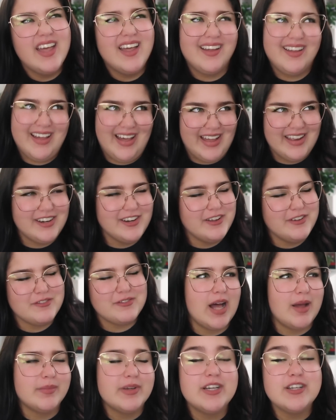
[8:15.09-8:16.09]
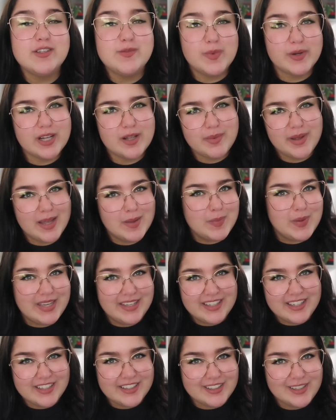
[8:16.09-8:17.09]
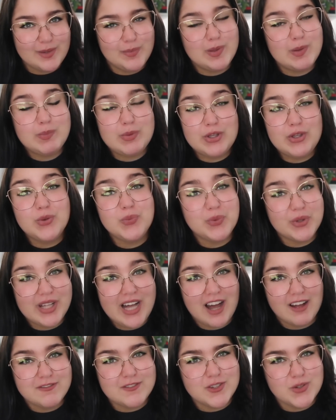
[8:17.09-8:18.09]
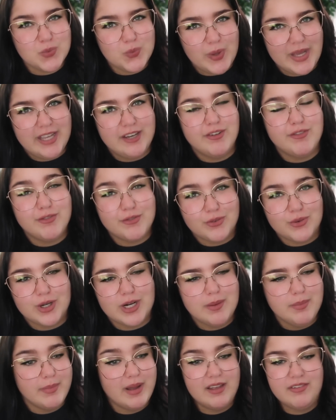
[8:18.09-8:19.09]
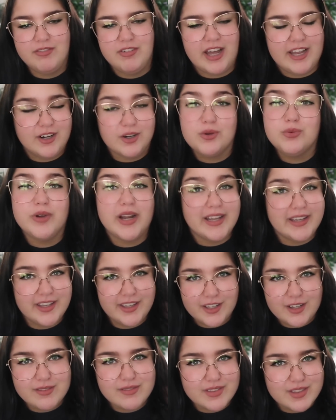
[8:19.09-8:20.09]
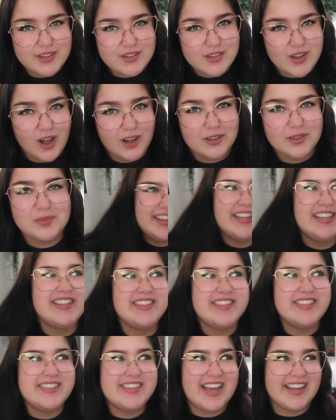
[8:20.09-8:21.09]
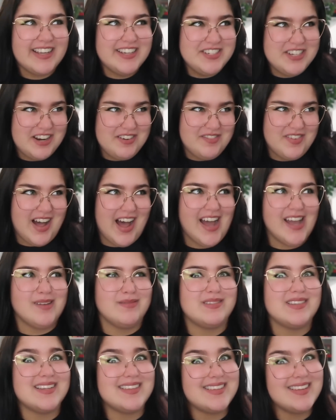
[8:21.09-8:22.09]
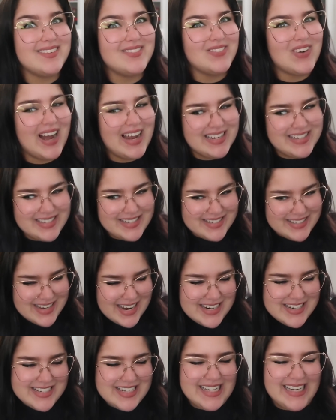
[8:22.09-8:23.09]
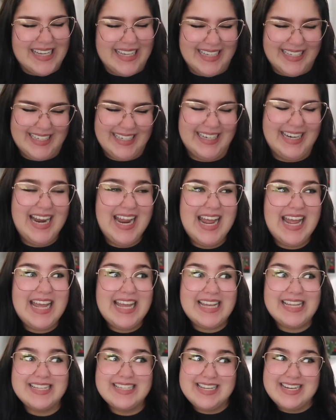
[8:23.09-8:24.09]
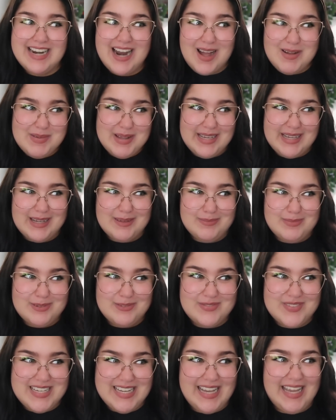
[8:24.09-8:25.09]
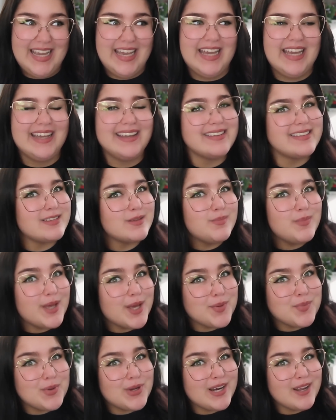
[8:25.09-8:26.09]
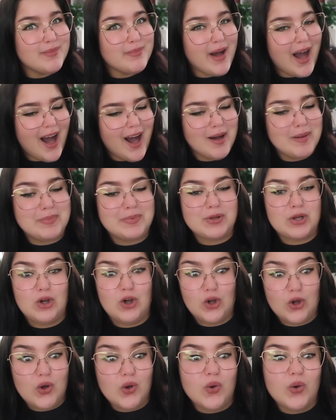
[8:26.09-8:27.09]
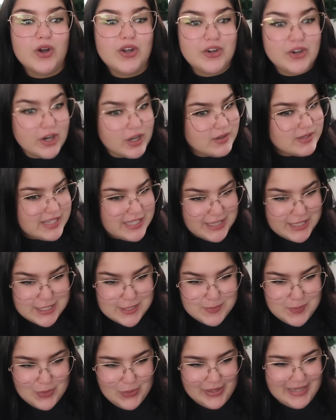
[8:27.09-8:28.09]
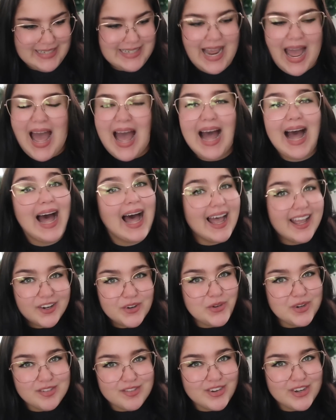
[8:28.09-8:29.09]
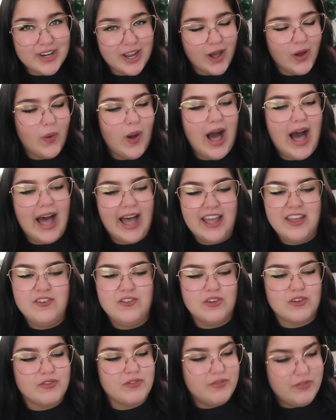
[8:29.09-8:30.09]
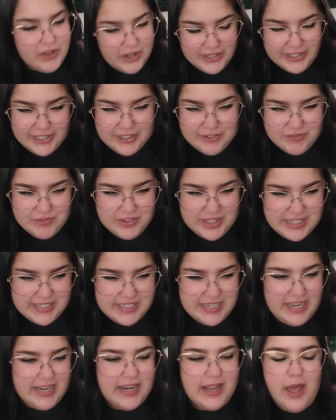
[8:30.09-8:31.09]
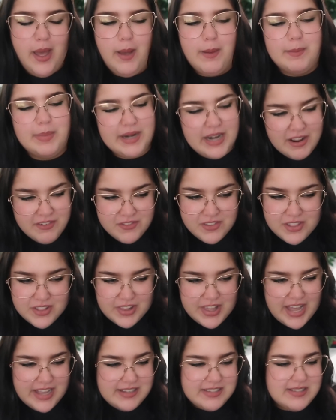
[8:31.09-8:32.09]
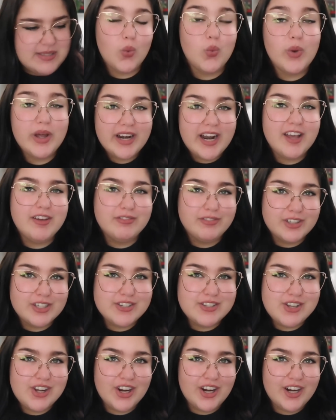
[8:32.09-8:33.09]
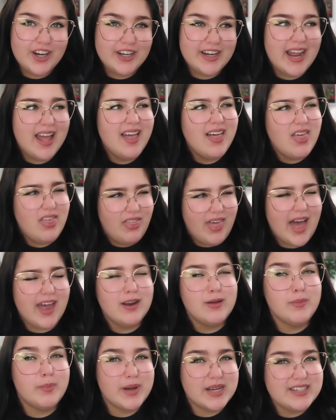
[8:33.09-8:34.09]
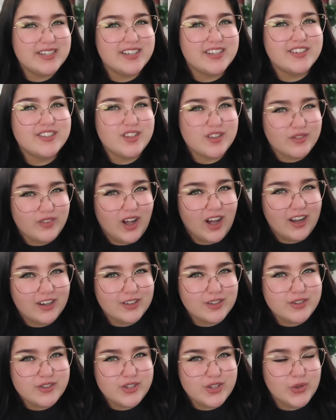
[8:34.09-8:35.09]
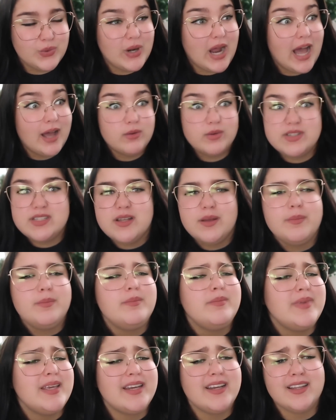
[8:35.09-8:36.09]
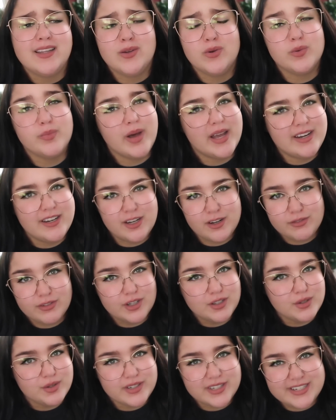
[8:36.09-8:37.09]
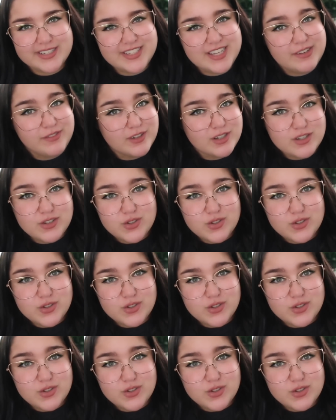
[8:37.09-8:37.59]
Kind of. I'm gonna spoil my opinion a little bit, but you will have to wait for my final ranking of the song. Is it second gen vibes? Is it YG's Dungeon? Is it Not My Cup of Tea? Is it Big Booty Bop? Who knows at this point? I don't even know. I feel very conflicted. But nevertheless, when I first heard that abundance of auto-tune, I was immediately reminded of our Lord and Savior's